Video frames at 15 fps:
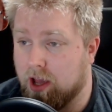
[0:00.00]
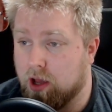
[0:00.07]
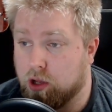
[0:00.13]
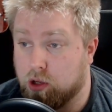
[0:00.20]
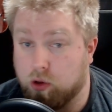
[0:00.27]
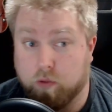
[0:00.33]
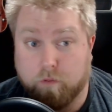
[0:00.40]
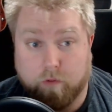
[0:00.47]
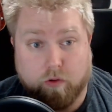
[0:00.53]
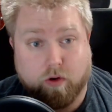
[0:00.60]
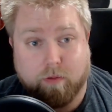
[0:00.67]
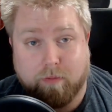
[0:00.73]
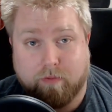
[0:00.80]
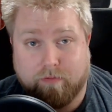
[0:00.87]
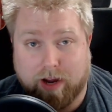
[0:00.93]
Cool
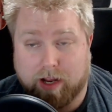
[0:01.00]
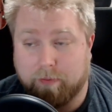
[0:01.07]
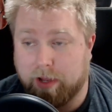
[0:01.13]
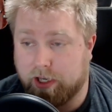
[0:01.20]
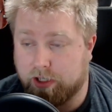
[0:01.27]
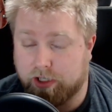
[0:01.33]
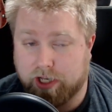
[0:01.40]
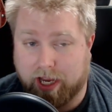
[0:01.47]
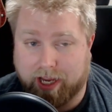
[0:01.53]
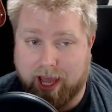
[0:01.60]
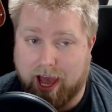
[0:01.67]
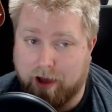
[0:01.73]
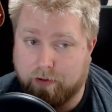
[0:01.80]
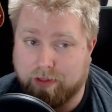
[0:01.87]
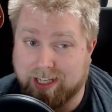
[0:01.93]
forum, recommend you check it
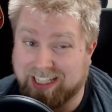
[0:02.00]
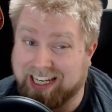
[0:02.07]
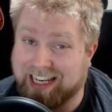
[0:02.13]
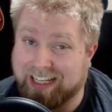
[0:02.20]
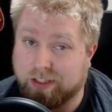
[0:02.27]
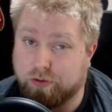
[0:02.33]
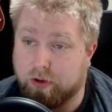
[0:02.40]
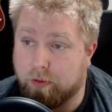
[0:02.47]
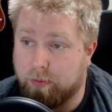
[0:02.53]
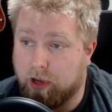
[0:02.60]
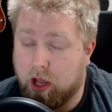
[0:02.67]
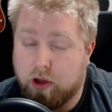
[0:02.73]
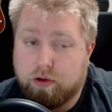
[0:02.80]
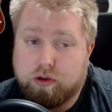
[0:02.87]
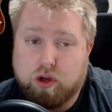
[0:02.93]
out. There's a link to it
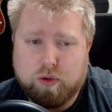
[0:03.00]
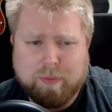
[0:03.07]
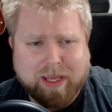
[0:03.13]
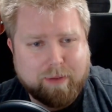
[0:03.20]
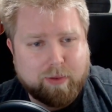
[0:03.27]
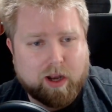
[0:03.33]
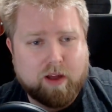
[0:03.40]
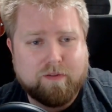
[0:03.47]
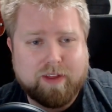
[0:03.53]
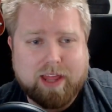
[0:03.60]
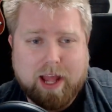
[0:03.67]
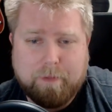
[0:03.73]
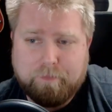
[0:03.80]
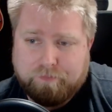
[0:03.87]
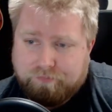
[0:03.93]
below. Good people over
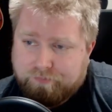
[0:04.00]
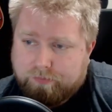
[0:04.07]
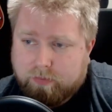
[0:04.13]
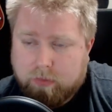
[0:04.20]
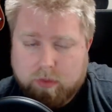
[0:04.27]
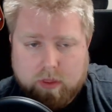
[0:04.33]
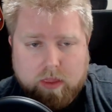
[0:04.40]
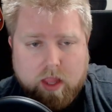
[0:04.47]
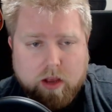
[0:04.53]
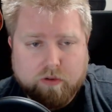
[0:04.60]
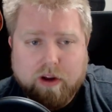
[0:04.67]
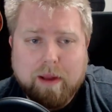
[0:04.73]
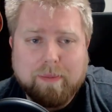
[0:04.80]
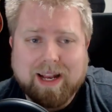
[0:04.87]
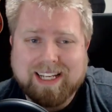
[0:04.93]
there.
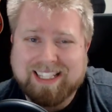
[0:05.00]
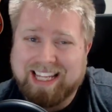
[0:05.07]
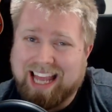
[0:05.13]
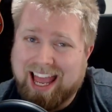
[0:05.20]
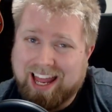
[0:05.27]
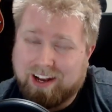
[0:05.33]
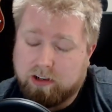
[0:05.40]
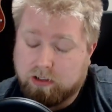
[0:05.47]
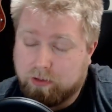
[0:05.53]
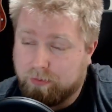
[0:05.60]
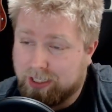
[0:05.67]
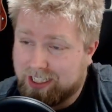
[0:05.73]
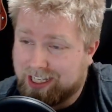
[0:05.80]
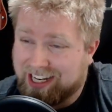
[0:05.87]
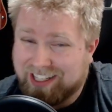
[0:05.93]
Great place to get in on some
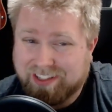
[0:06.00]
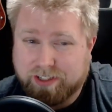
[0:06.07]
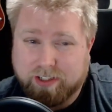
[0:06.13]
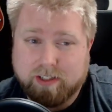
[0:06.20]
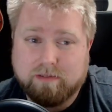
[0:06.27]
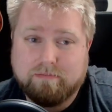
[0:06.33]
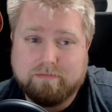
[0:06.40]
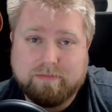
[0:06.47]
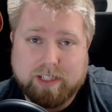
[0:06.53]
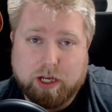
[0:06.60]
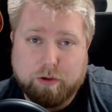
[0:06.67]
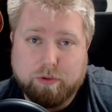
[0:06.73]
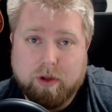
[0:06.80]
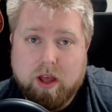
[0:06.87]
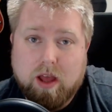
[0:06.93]
discussion.
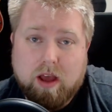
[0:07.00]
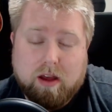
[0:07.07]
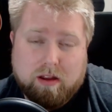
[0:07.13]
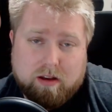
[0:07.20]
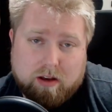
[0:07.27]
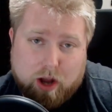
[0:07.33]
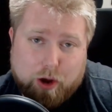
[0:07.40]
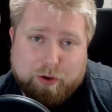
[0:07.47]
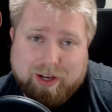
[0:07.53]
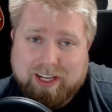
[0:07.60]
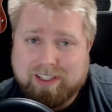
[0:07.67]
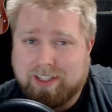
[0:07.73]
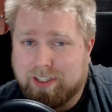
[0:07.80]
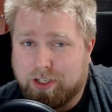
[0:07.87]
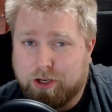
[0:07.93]
So, not only
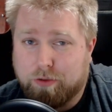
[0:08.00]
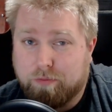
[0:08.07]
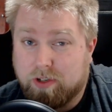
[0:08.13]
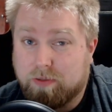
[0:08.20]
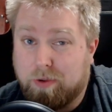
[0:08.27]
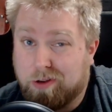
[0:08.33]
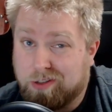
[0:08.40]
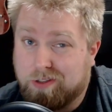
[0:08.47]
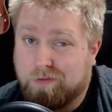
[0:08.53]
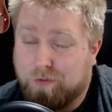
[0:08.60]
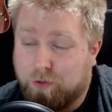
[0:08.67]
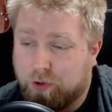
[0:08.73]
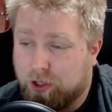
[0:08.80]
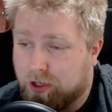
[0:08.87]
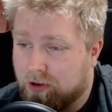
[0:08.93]
is this a good response
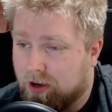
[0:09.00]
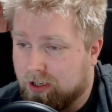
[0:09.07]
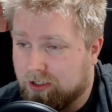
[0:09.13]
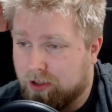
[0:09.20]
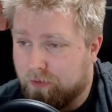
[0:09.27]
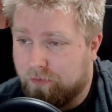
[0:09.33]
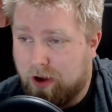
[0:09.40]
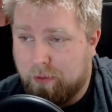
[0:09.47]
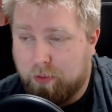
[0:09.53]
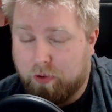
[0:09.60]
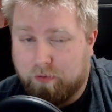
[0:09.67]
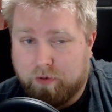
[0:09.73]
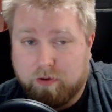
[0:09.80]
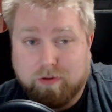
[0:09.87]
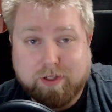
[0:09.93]
for you guys on the fretboard
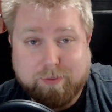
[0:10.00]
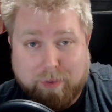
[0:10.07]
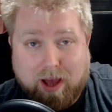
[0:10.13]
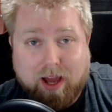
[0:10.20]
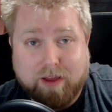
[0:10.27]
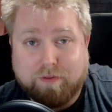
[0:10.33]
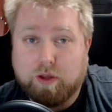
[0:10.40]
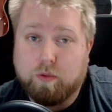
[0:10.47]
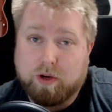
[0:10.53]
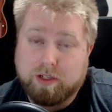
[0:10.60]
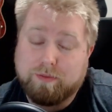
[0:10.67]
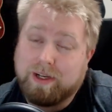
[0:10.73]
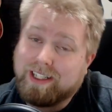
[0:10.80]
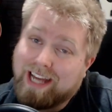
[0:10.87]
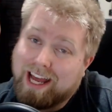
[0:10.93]
forums, but if you watch
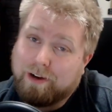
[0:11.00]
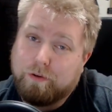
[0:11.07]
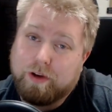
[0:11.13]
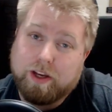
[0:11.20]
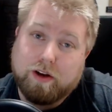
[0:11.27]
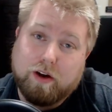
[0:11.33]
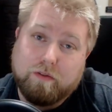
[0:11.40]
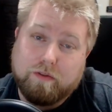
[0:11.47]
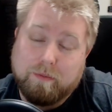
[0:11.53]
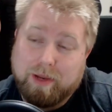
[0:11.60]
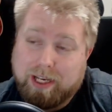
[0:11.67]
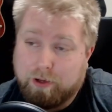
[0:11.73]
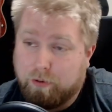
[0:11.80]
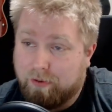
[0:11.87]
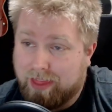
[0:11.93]
my channel and you're not
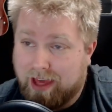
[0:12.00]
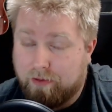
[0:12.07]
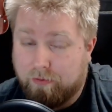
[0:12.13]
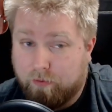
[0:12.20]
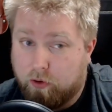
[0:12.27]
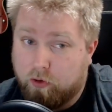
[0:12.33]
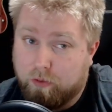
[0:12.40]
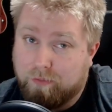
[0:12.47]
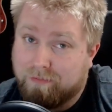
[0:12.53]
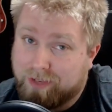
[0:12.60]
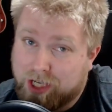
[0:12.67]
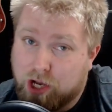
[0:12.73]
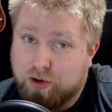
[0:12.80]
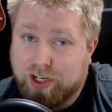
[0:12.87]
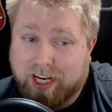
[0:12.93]
familiar with that forum,
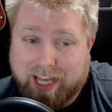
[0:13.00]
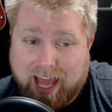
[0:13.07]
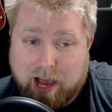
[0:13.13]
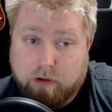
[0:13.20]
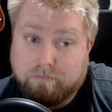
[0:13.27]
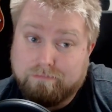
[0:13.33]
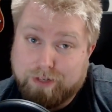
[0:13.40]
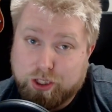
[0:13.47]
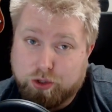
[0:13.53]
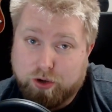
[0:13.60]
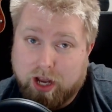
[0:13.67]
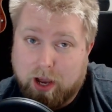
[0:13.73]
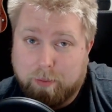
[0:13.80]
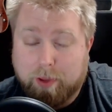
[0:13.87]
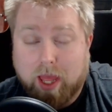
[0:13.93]
go and check it out, join
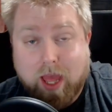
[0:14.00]
up,